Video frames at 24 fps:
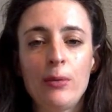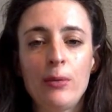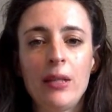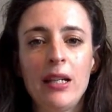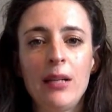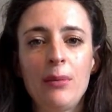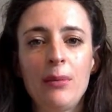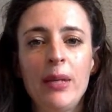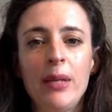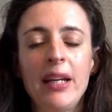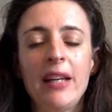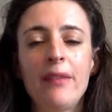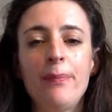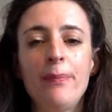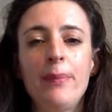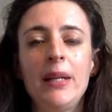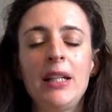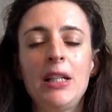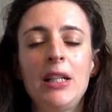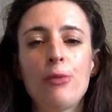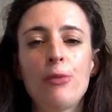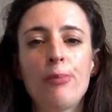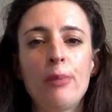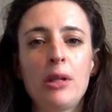and we have
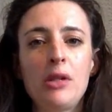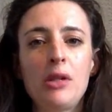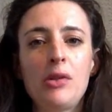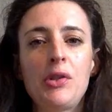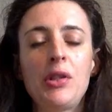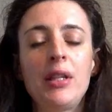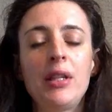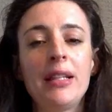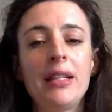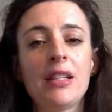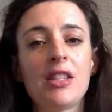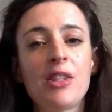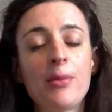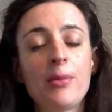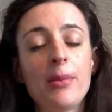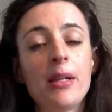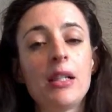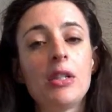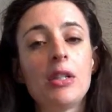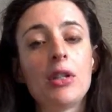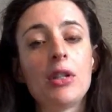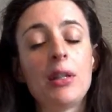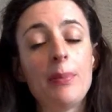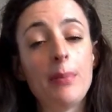been emotionally and
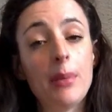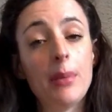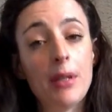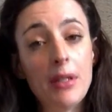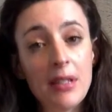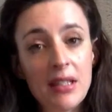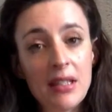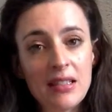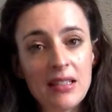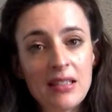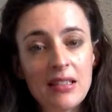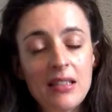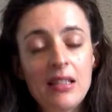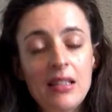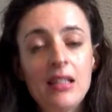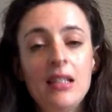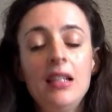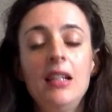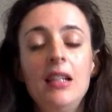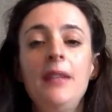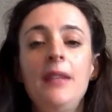spiritually burdened